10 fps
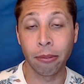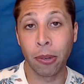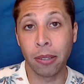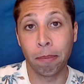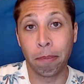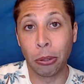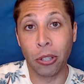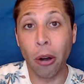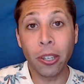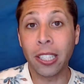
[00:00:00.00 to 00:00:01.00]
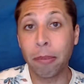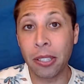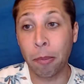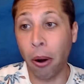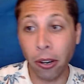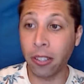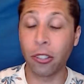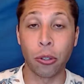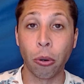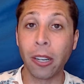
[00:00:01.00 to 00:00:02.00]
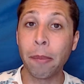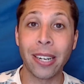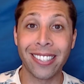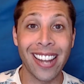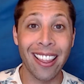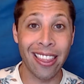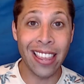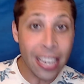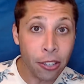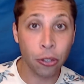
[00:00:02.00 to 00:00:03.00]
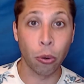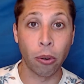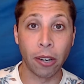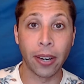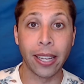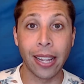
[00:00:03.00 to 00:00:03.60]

well, plutonium is part of the story, but it's not the story, right?